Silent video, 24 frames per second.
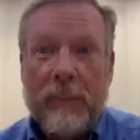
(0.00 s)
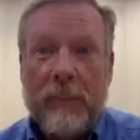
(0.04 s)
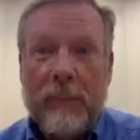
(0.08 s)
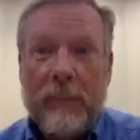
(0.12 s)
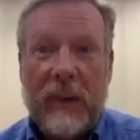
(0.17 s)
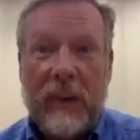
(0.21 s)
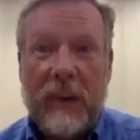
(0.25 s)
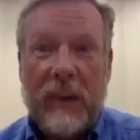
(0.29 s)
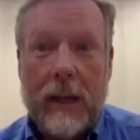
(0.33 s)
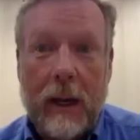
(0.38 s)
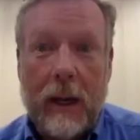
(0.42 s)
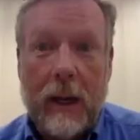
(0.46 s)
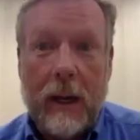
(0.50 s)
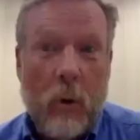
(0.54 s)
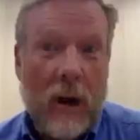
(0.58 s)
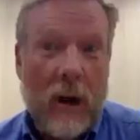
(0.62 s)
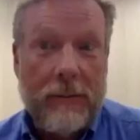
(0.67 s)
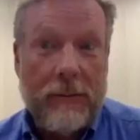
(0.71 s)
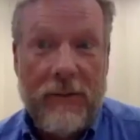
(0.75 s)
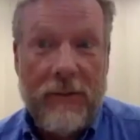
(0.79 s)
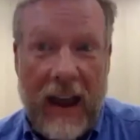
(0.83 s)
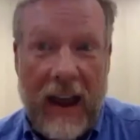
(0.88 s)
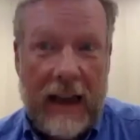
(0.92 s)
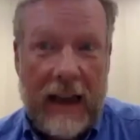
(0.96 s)
I wasn't
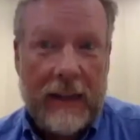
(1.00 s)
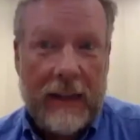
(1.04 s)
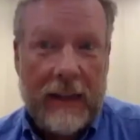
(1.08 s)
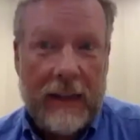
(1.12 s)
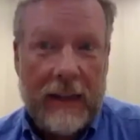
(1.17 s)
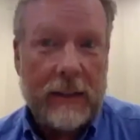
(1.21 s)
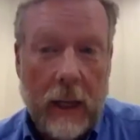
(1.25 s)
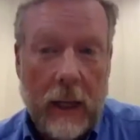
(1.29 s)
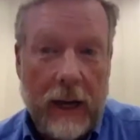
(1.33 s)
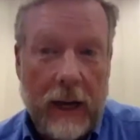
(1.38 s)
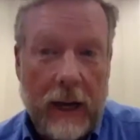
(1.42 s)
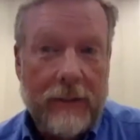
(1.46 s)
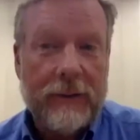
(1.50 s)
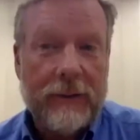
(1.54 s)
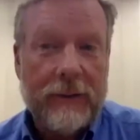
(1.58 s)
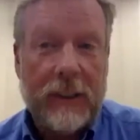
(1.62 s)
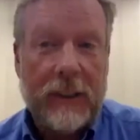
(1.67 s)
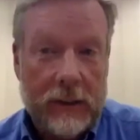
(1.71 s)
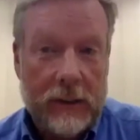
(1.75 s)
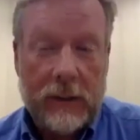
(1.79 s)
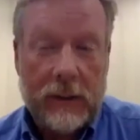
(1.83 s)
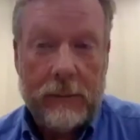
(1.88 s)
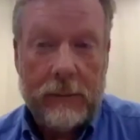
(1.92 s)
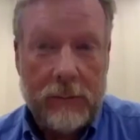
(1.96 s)
fast enough.
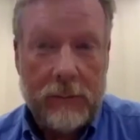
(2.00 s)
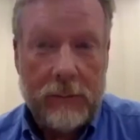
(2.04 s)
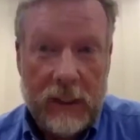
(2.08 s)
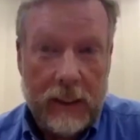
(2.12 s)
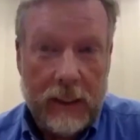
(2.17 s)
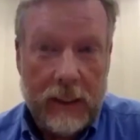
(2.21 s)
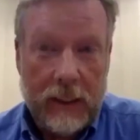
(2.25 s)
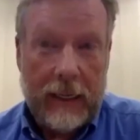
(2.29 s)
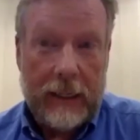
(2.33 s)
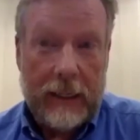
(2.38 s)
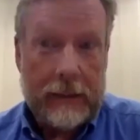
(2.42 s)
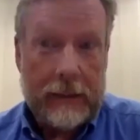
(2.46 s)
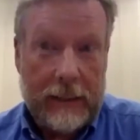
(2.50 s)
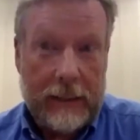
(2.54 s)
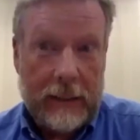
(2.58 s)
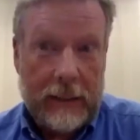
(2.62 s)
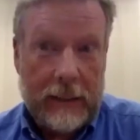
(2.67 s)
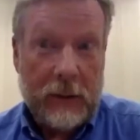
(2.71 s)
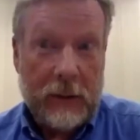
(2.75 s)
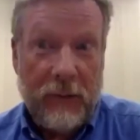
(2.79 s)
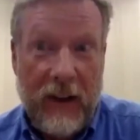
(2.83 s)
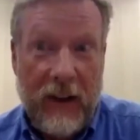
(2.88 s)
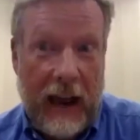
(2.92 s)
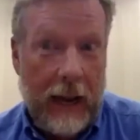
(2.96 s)
Just you can't teach
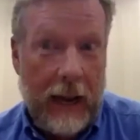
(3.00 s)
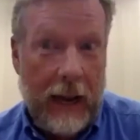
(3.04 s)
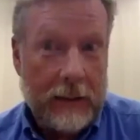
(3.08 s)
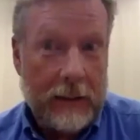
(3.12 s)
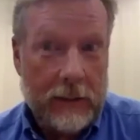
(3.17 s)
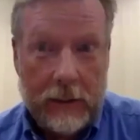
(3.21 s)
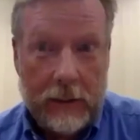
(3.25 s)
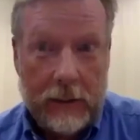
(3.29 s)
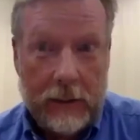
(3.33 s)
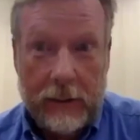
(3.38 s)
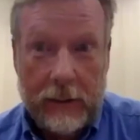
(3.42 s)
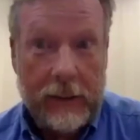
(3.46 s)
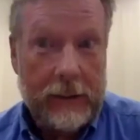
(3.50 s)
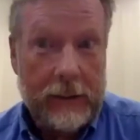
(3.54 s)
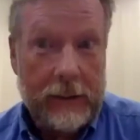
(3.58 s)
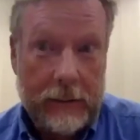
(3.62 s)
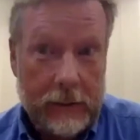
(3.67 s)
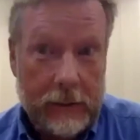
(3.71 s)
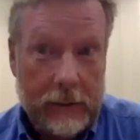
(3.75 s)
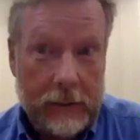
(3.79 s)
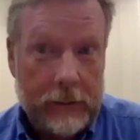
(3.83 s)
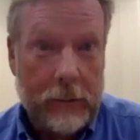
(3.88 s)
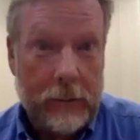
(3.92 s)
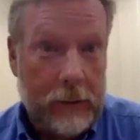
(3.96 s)
fast, and that's
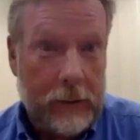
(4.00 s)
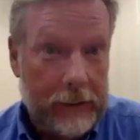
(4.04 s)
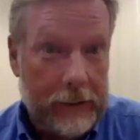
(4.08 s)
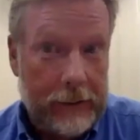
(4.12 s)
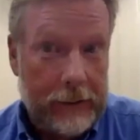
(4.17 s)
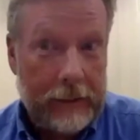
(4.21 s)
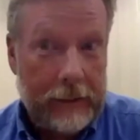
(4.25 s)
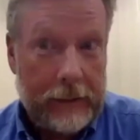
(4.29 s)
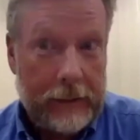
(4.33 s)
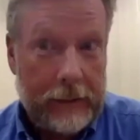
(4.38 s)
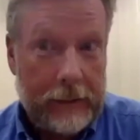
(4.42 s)
just the way it is.